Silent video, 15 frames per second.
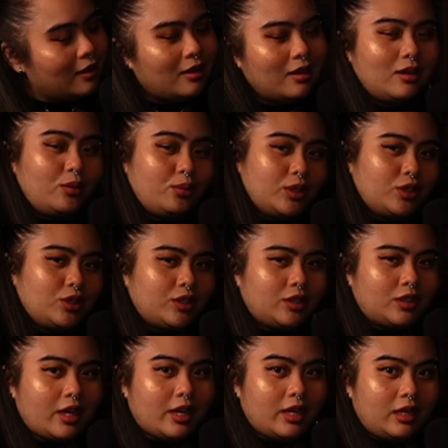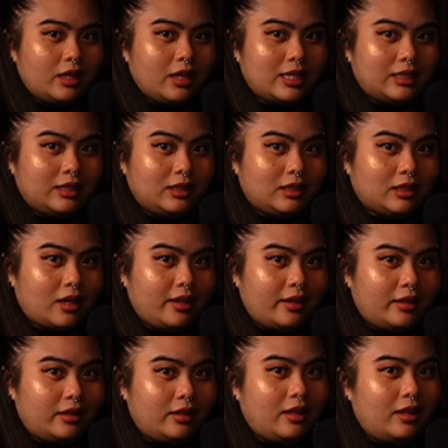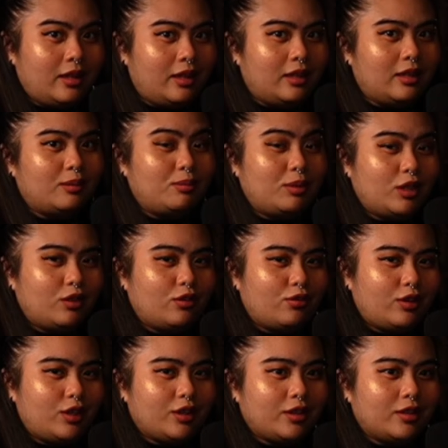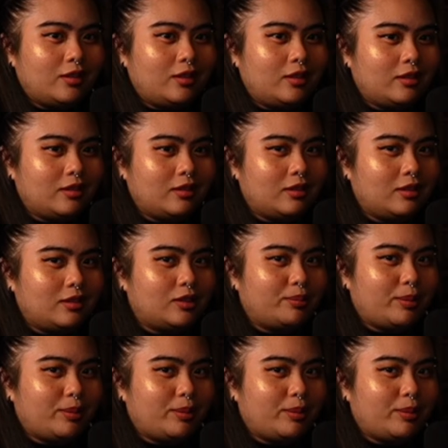And which society has decided that being feared is